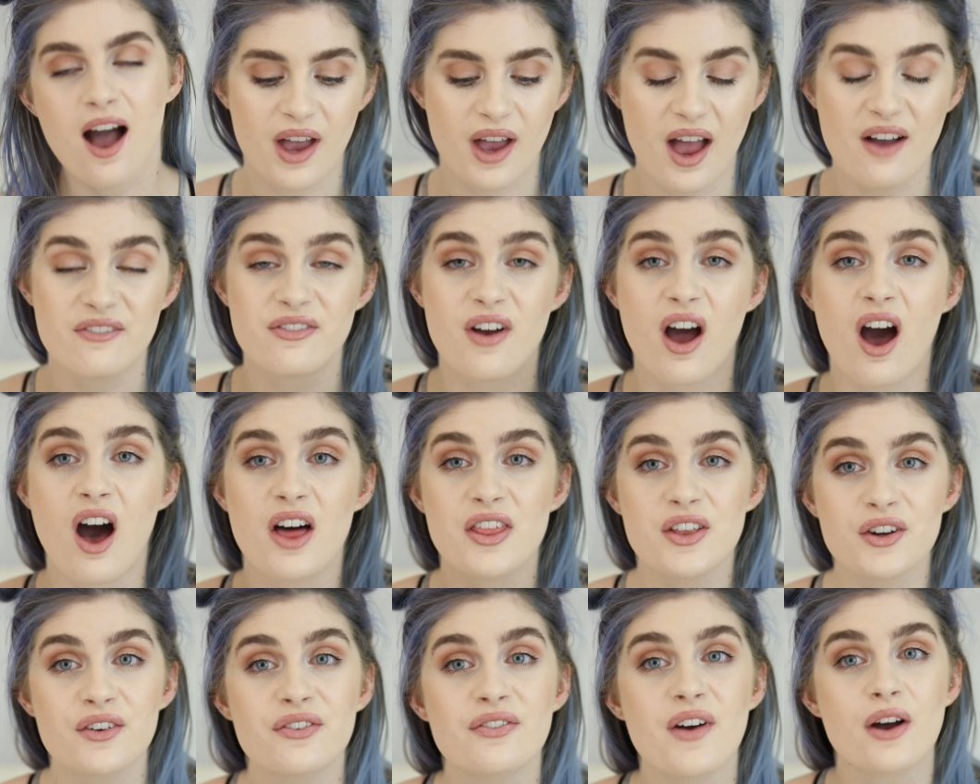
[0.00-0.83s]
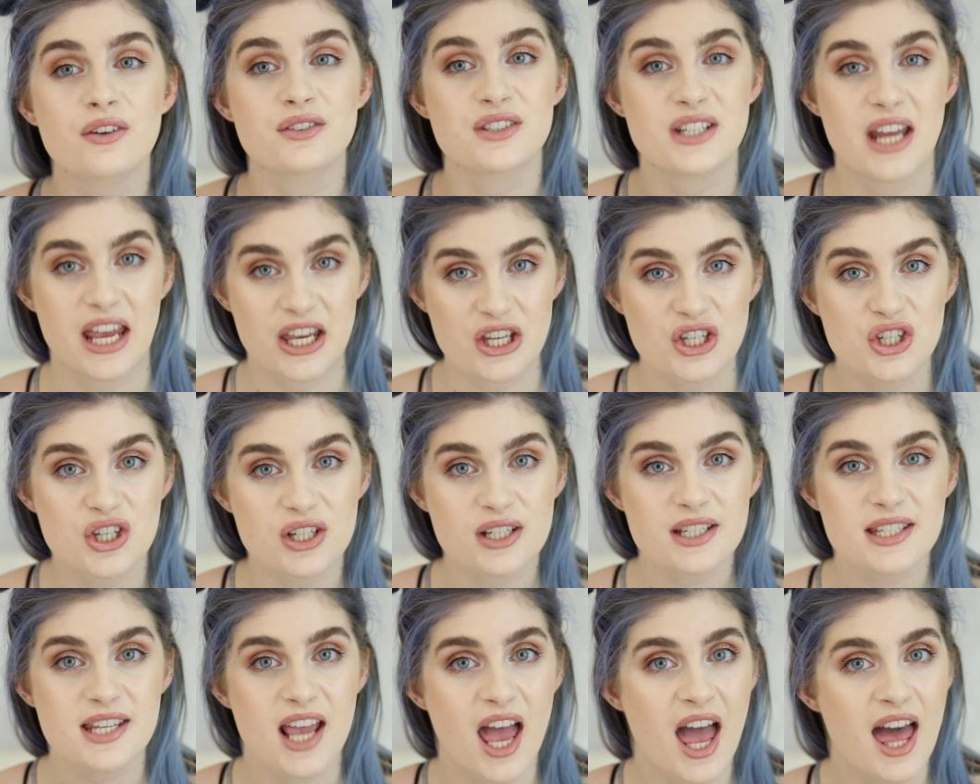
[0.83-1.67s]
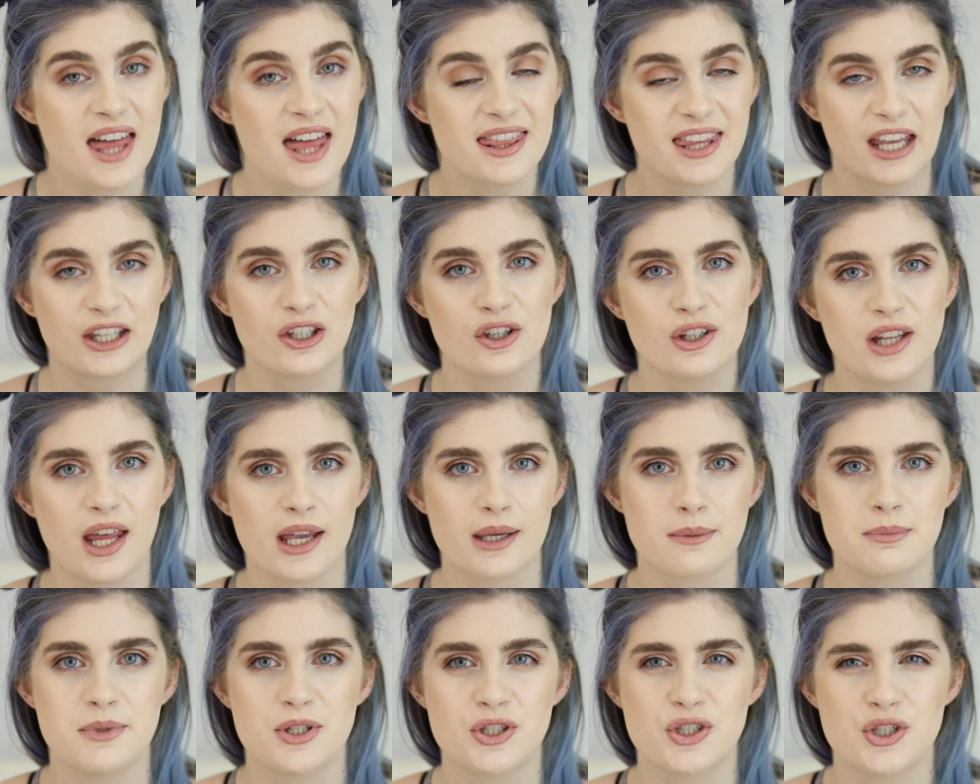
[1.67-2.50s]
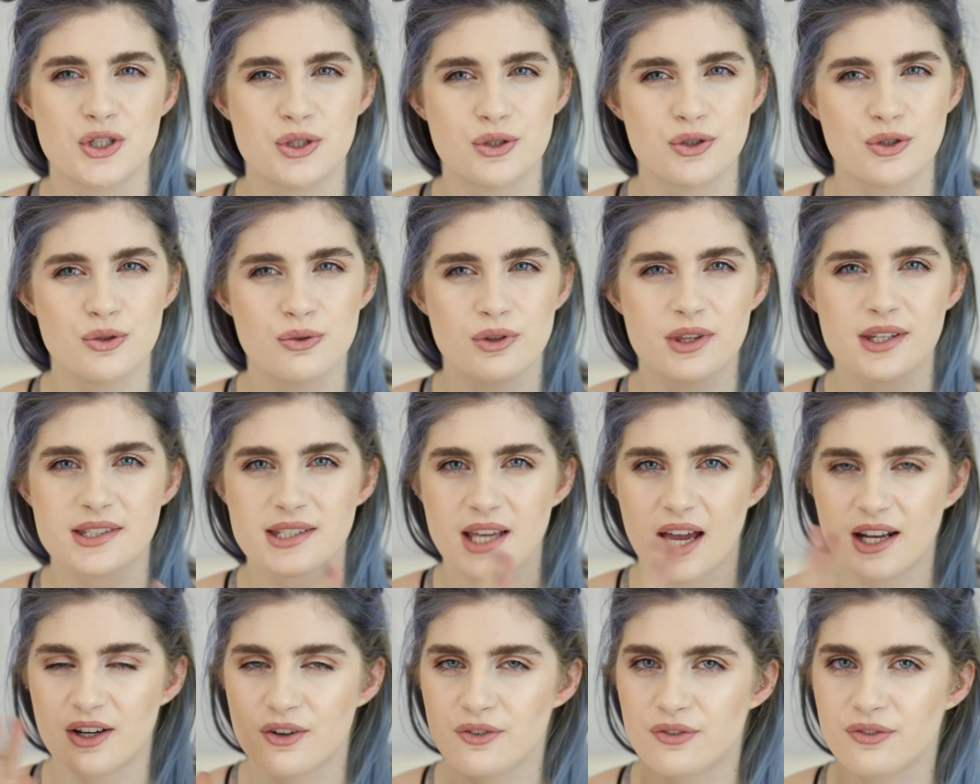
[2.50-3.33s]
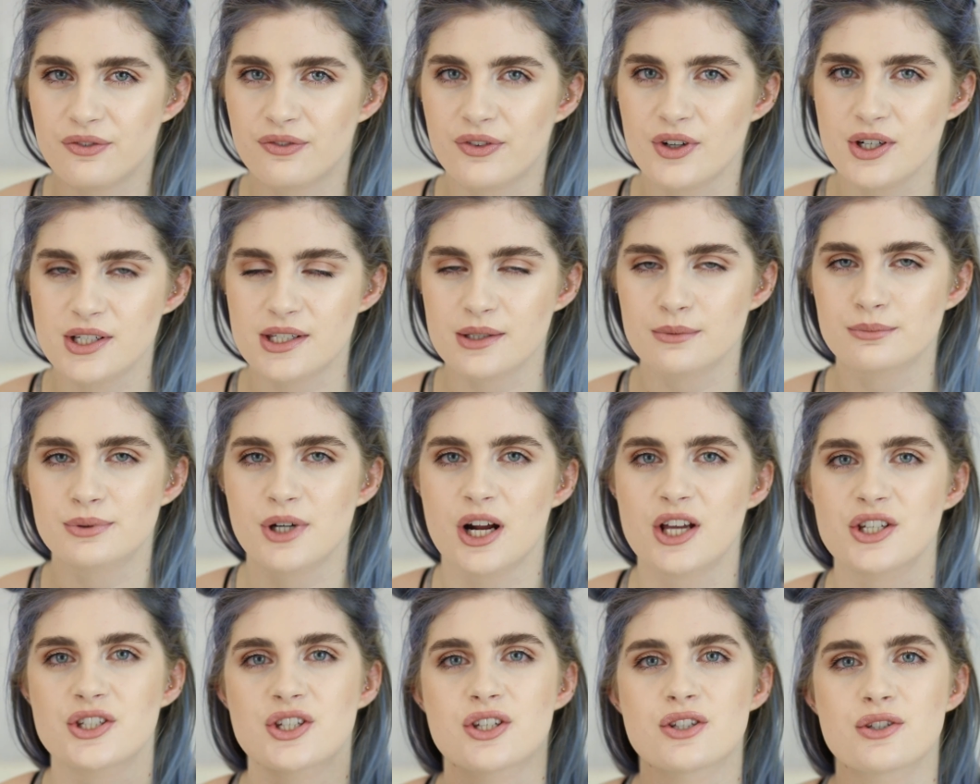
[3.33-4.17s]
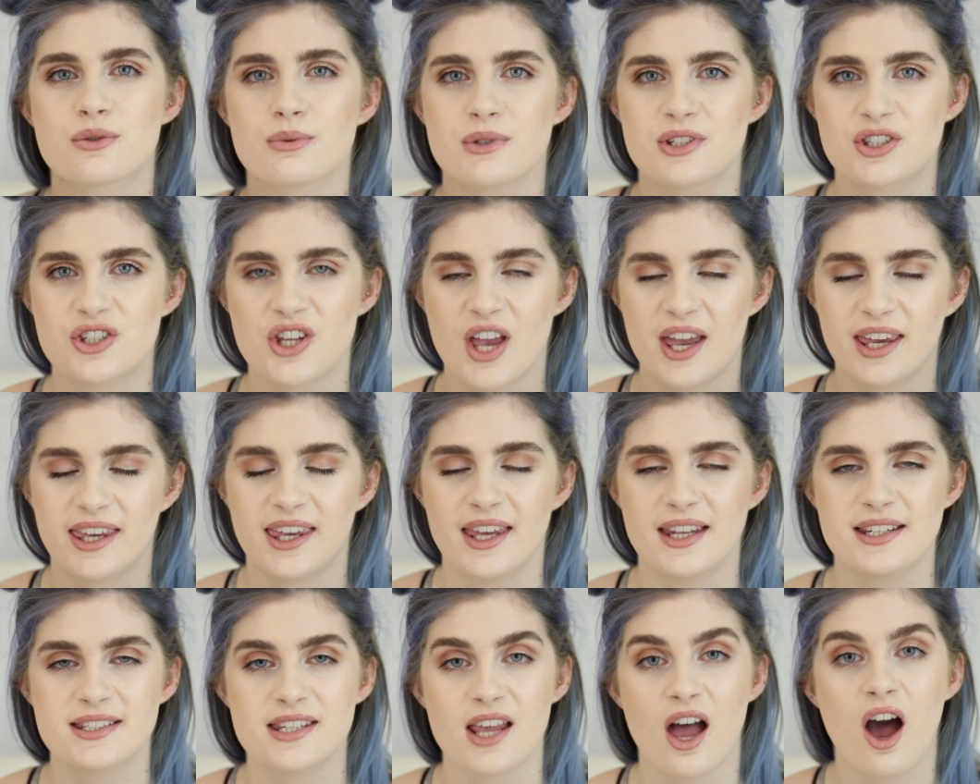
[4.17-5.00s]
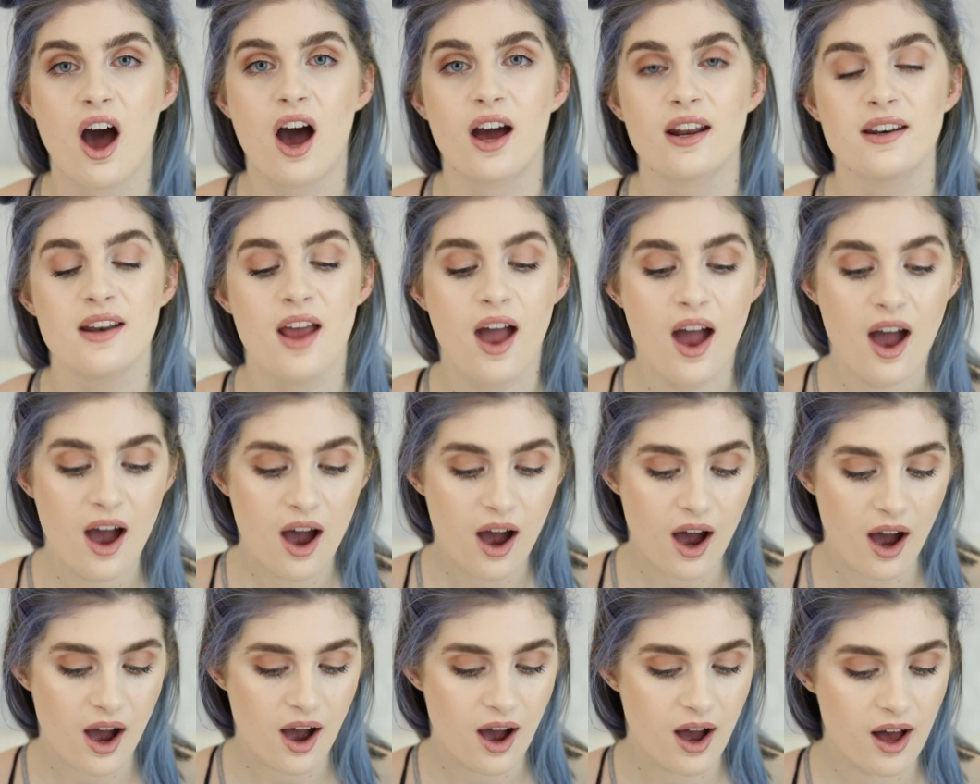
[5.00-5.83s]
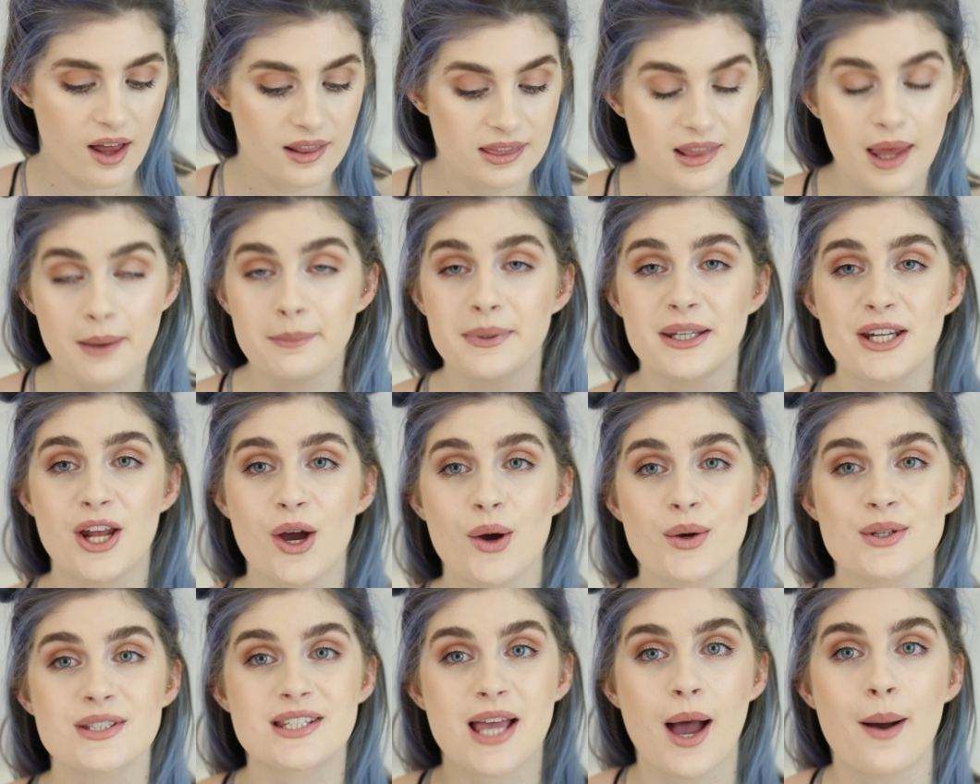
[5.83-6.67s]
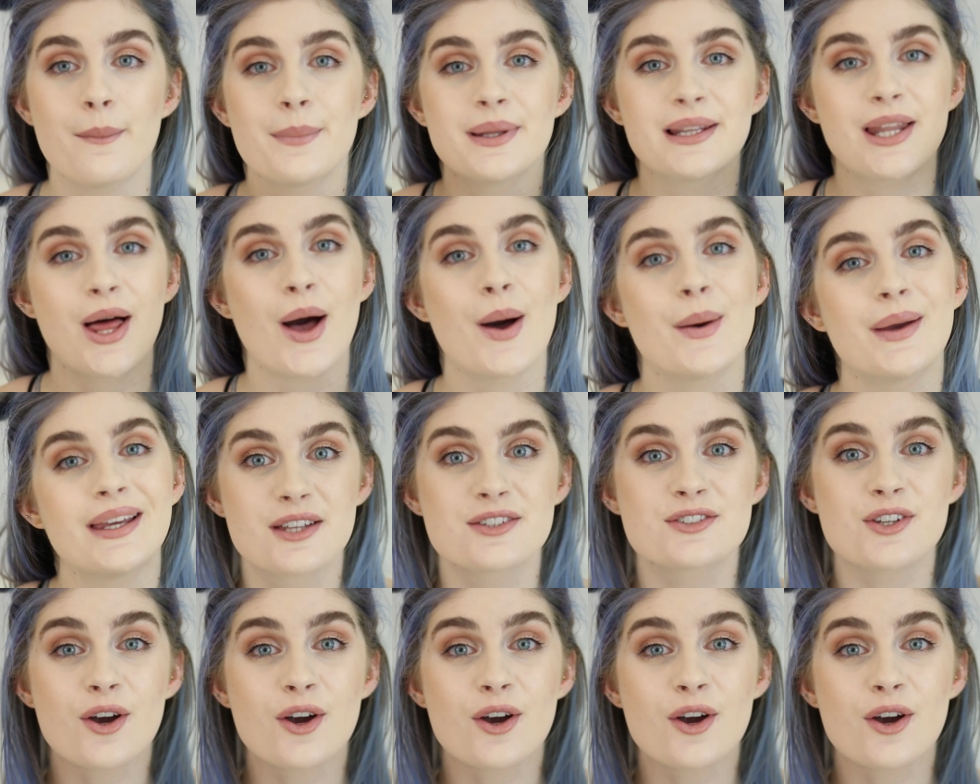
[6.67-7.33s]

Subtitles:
you have other foundations that you'd like me to do this kind of first impressions with check-ins on, let me know down below.